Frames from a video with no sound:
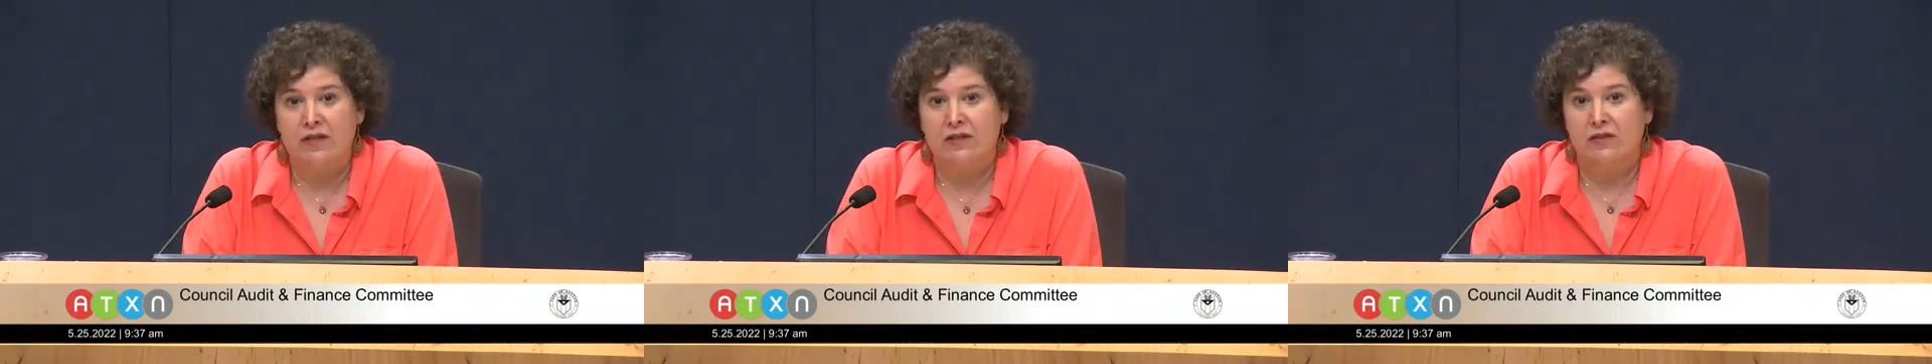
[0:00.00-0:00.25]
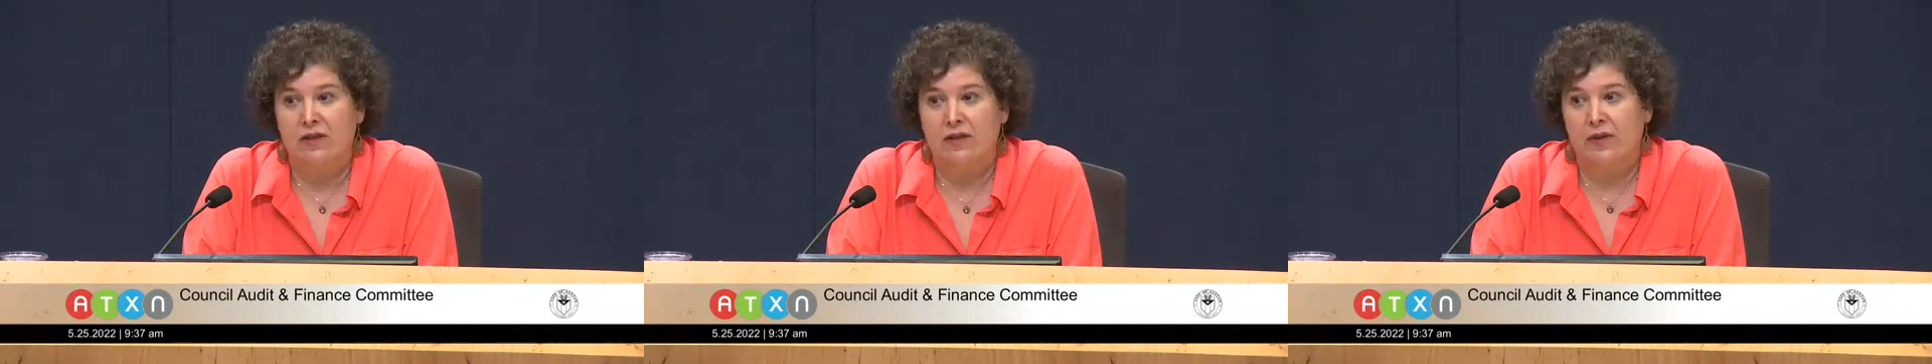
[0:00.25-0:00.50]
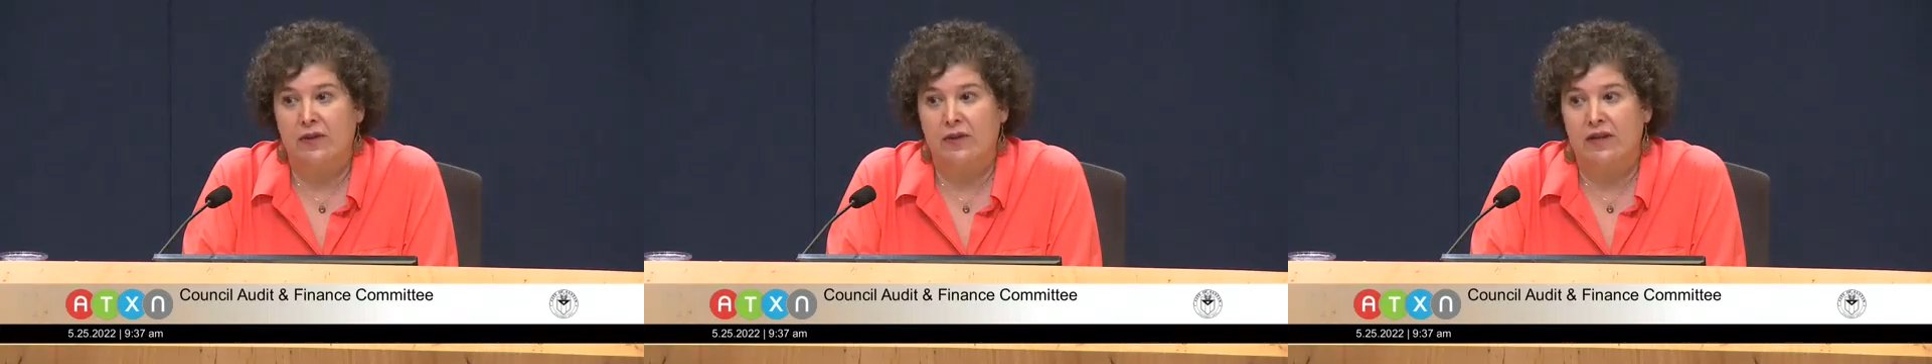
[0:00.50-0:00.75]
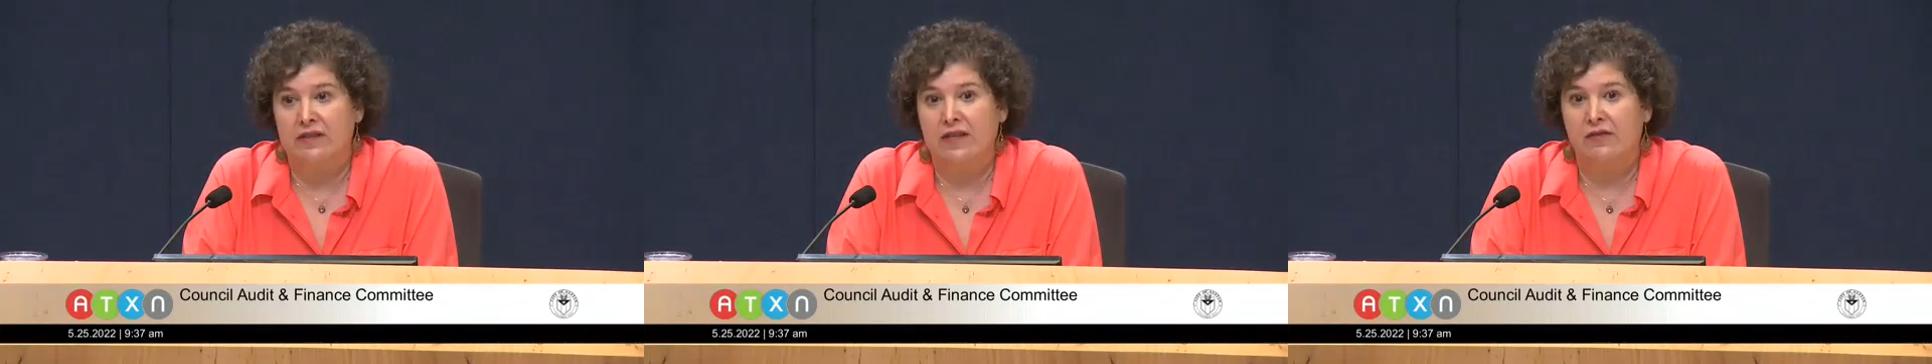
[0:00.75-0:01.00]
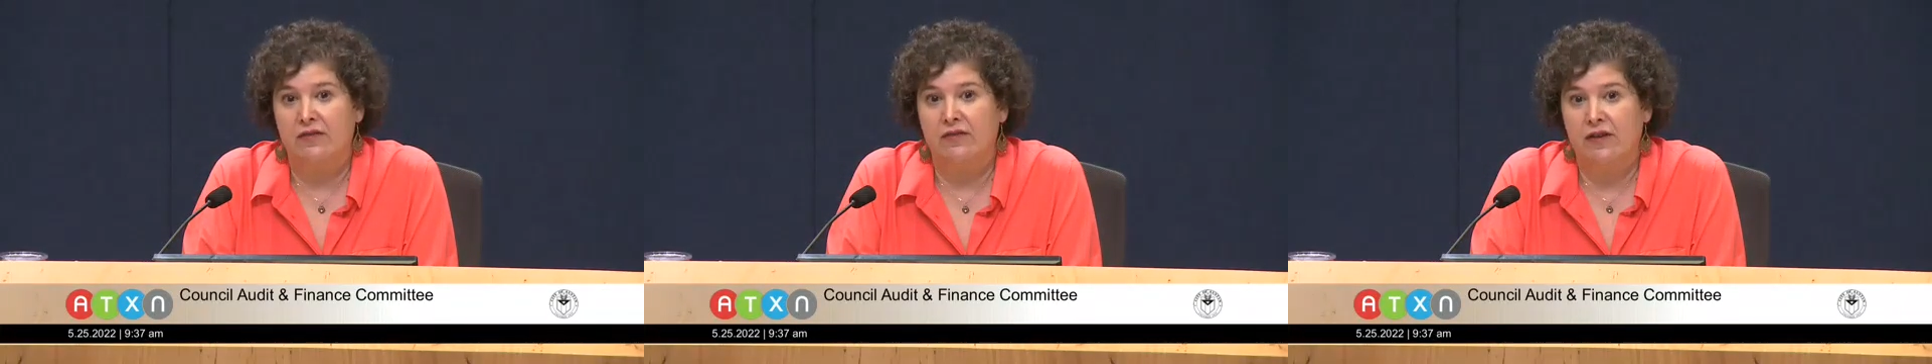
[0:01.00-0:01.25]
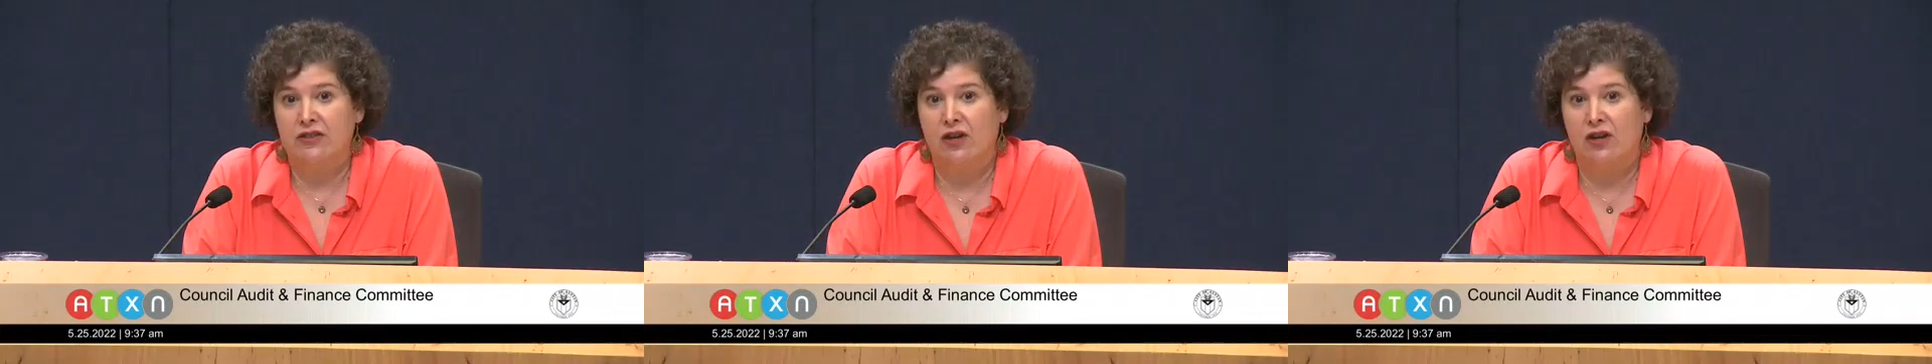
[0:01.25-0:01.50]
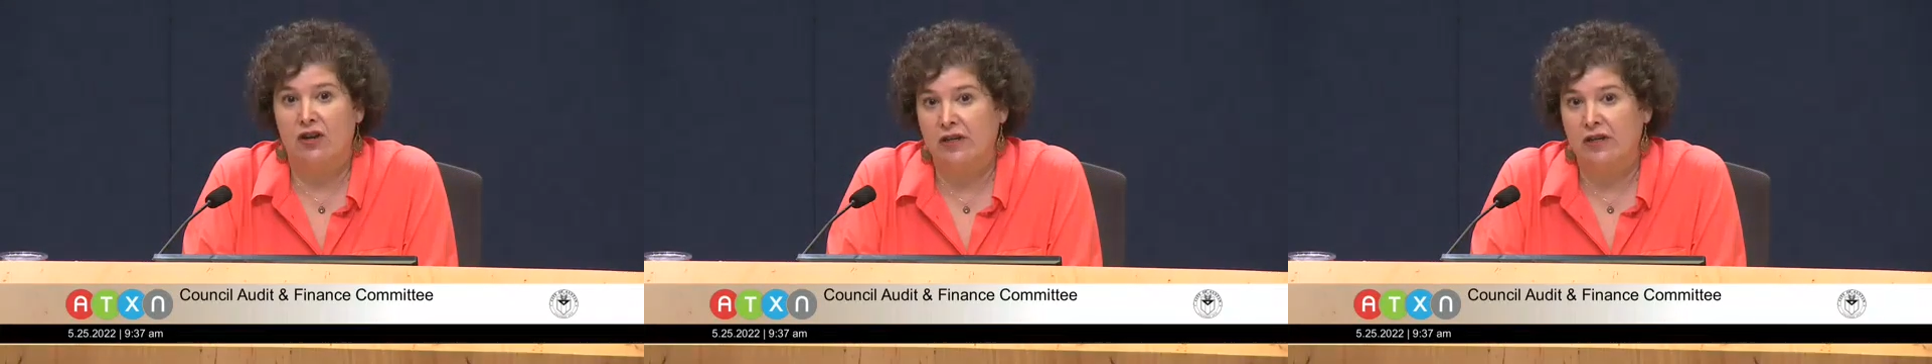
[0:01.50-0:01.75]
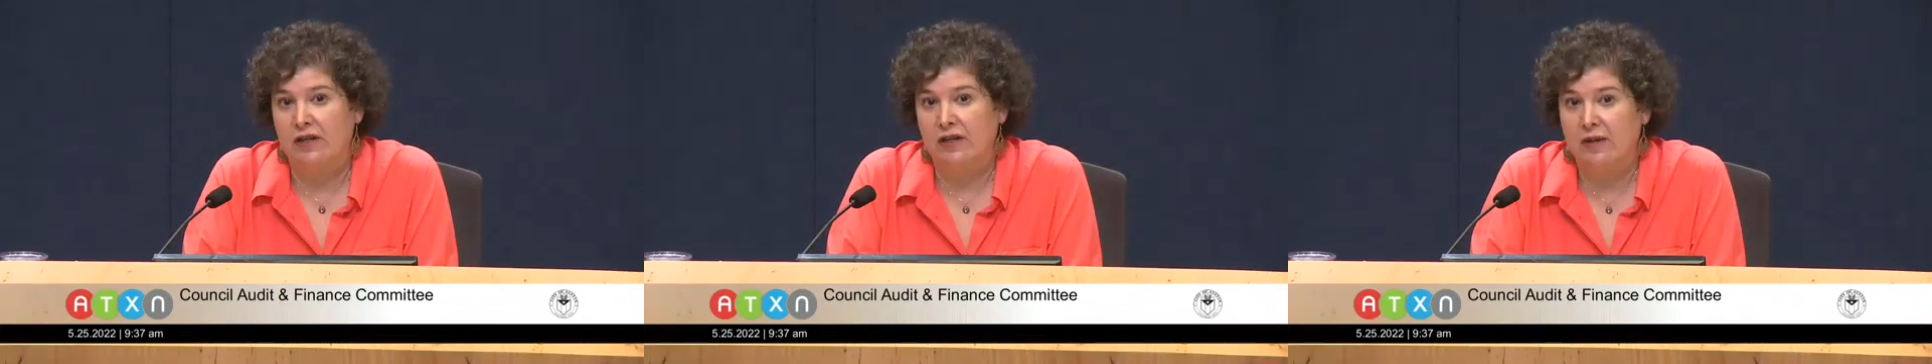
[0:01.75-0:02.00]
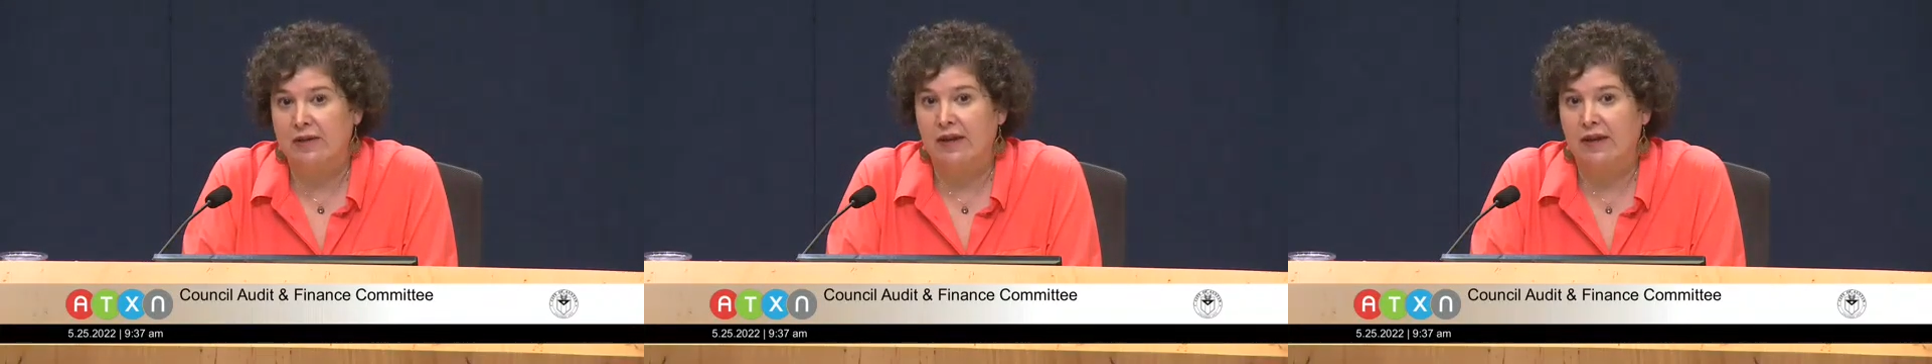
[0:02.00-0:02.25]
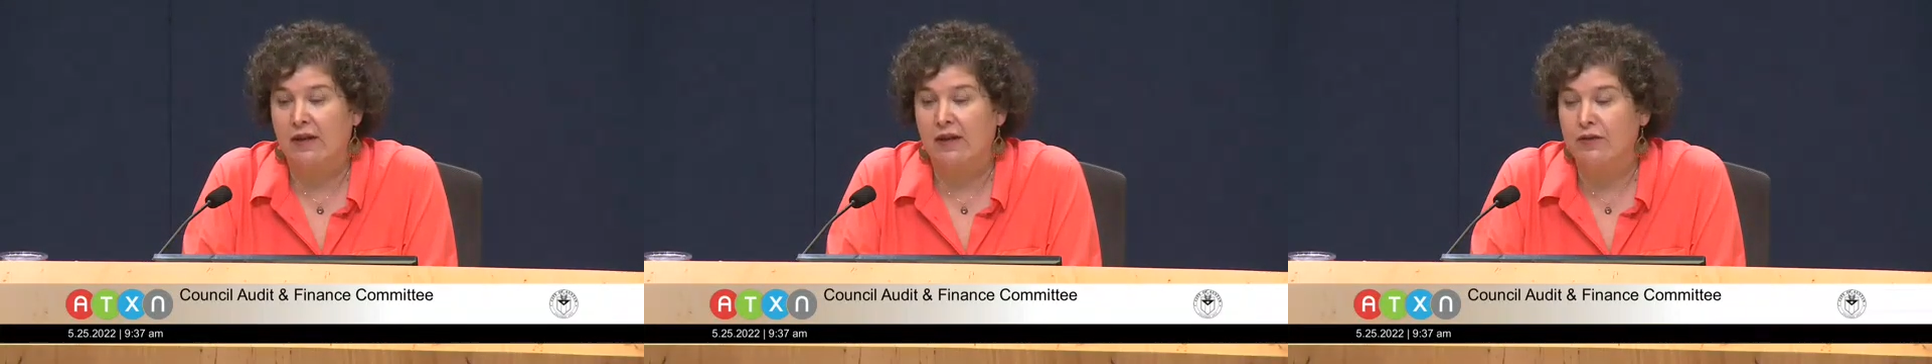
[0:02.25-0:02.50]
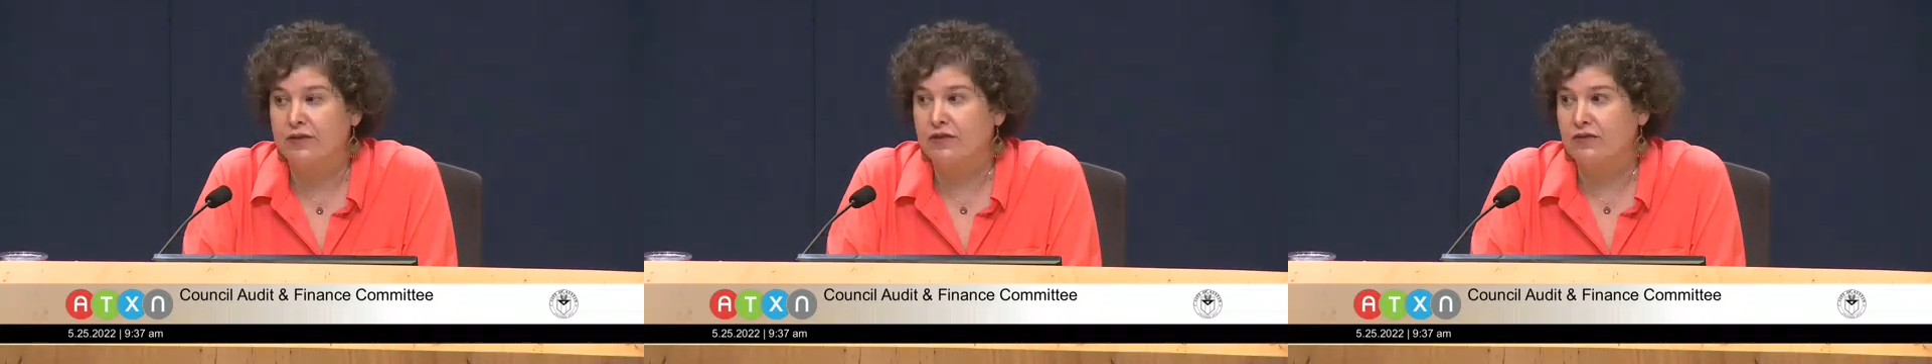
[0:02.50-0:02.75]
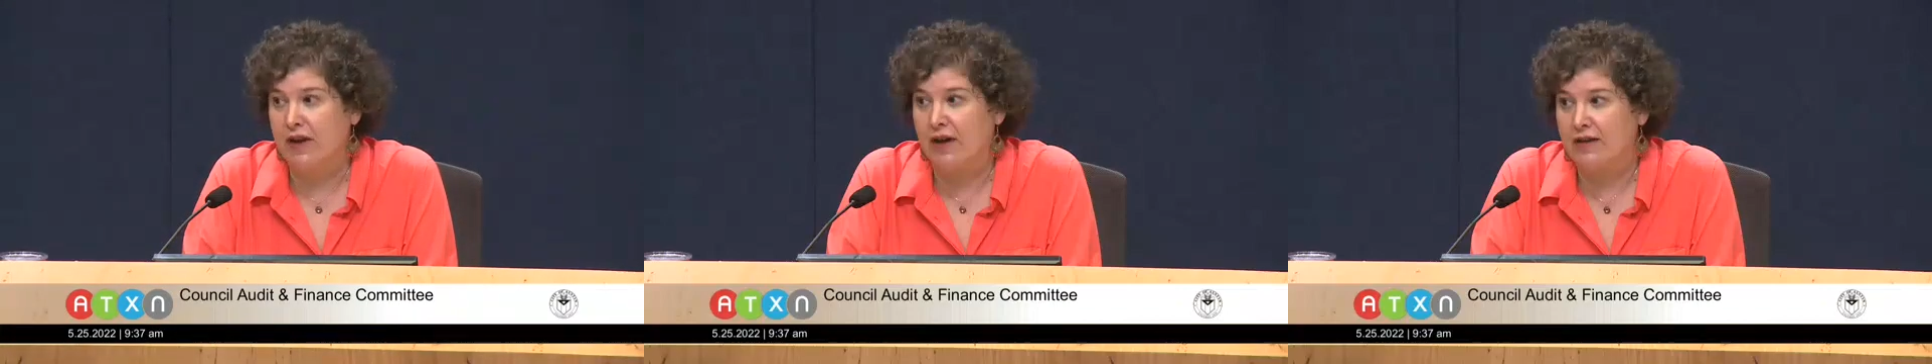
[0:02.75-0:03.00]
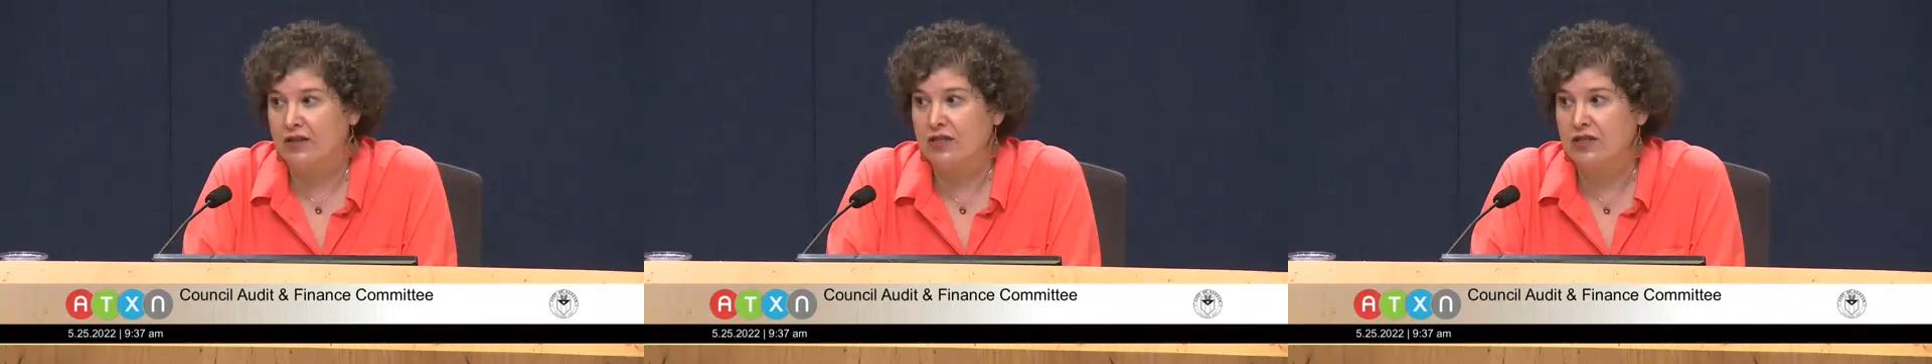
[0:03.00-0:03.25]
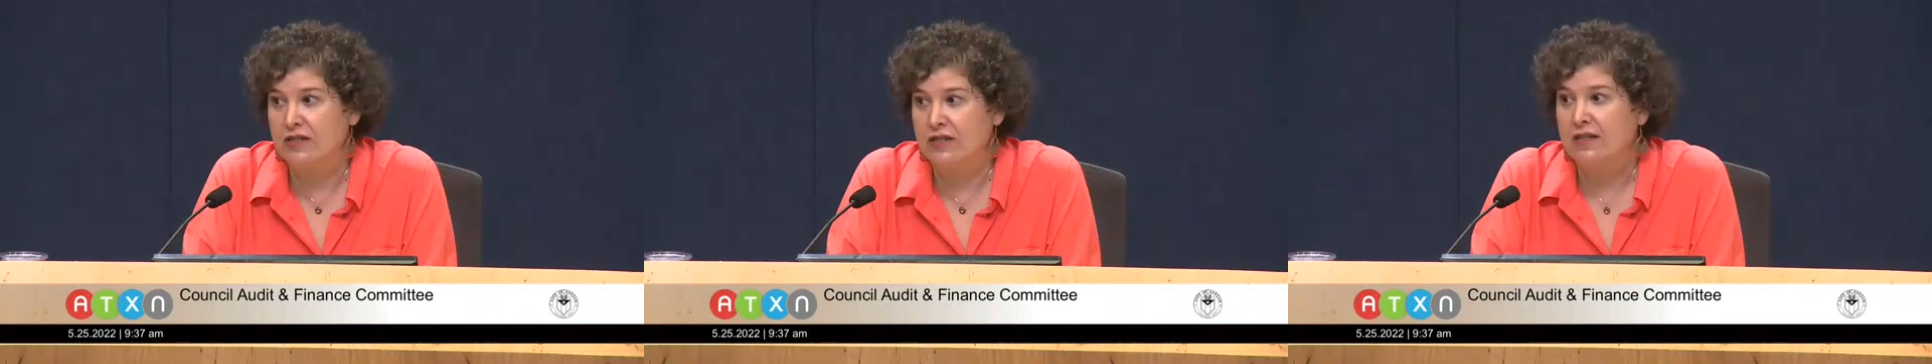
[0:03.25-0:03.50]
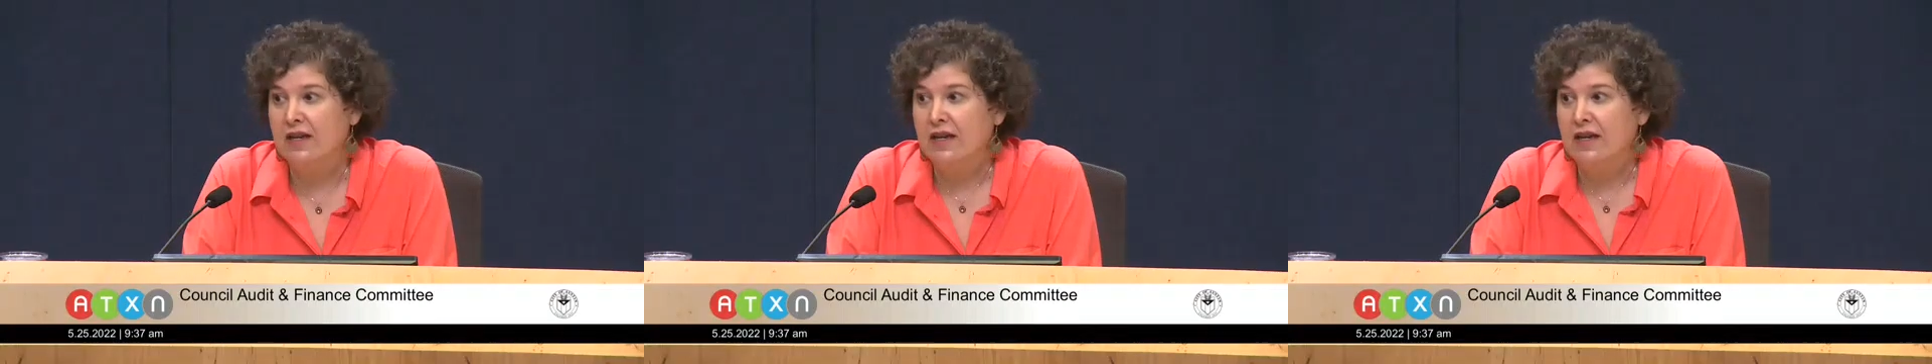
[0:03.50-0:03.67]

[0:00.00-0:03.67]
so that we can take very targeted public health strategies